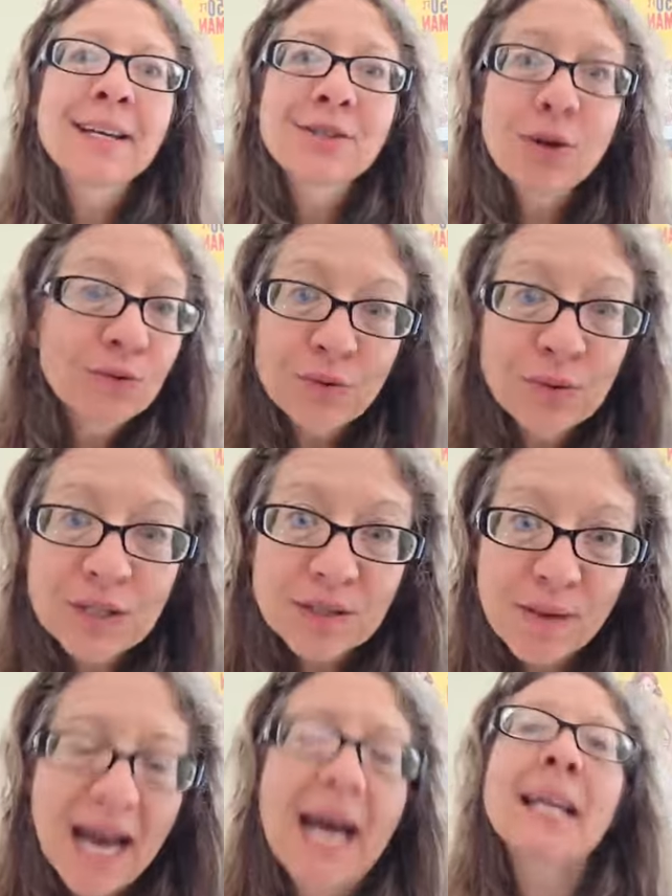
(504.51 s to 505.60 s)
No food is
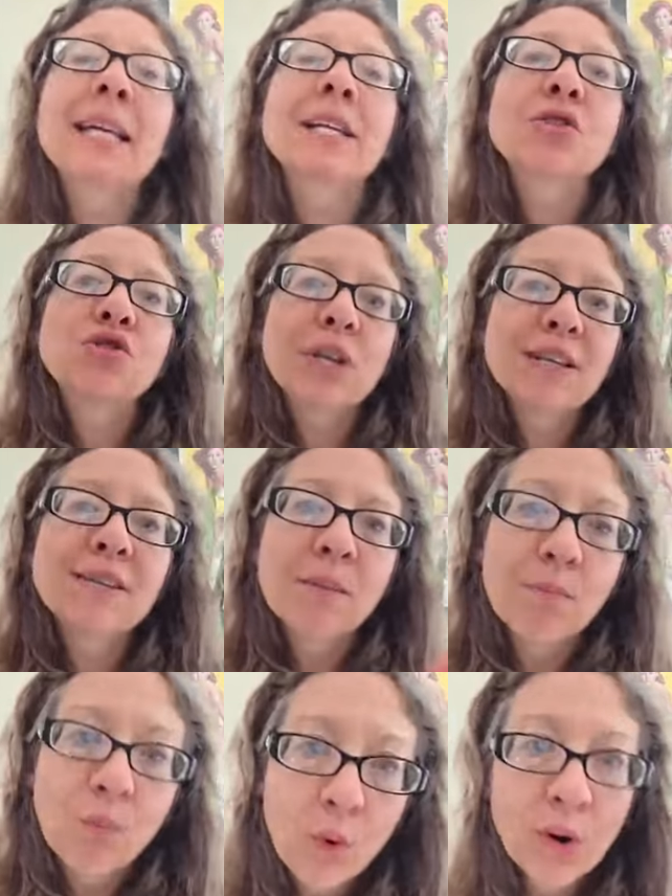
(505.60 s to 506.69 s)
bad. It's
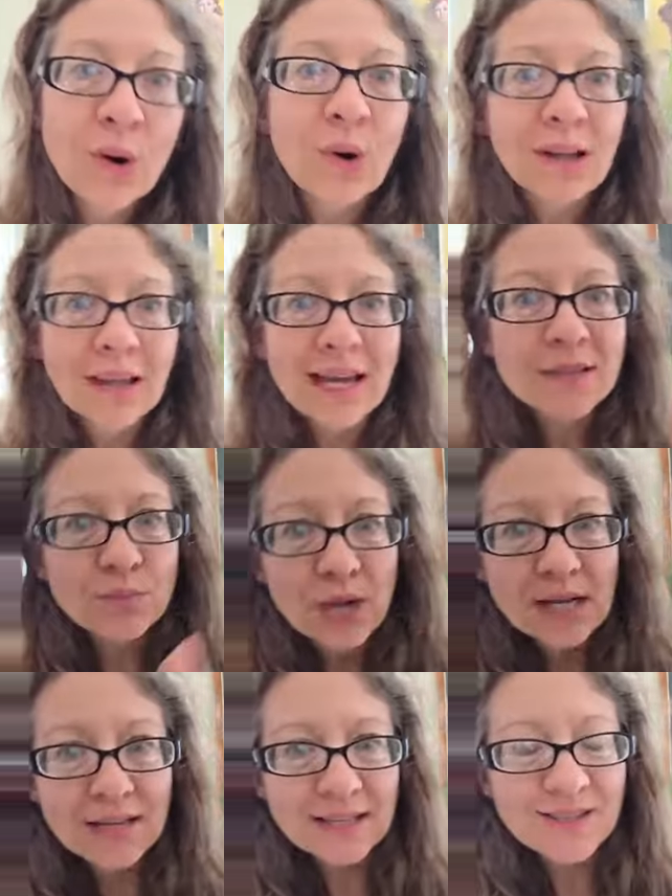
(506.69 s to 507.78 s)
just more or less
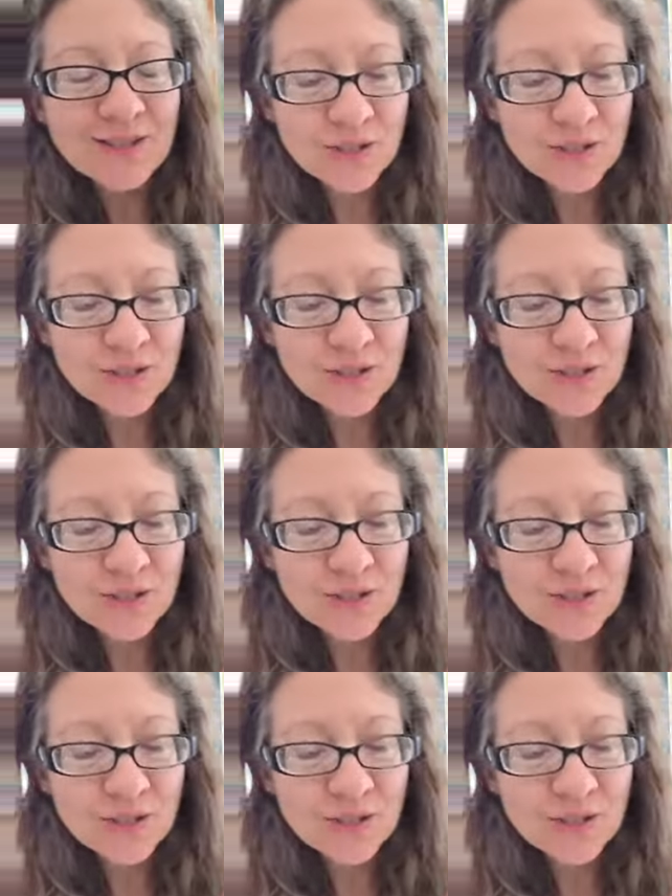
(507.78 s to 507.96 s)
processed.